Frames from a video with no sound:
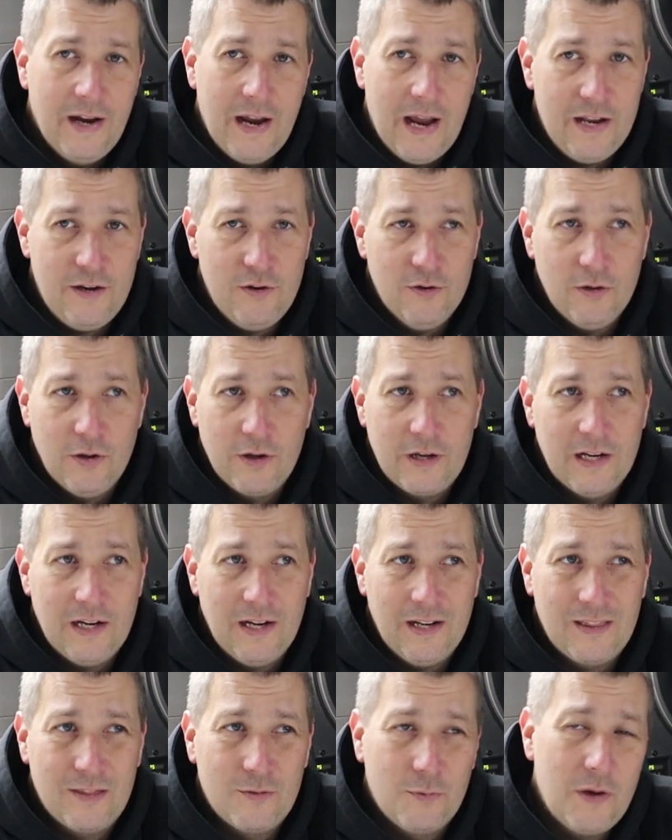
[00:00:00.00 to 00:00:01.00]
and you're looking
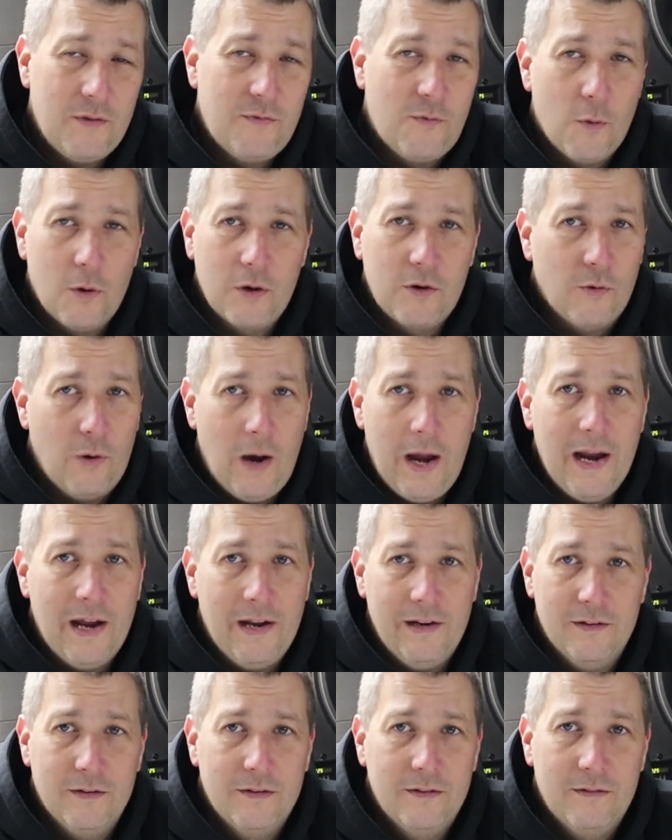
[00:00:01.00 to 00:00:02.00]
at $3-4
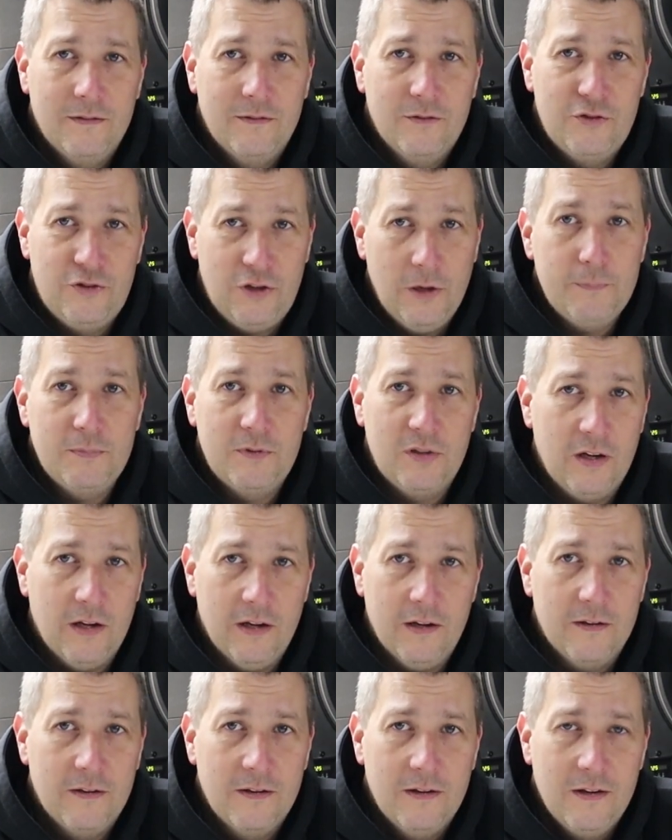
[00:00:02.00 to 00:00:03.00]
grand shipped to you.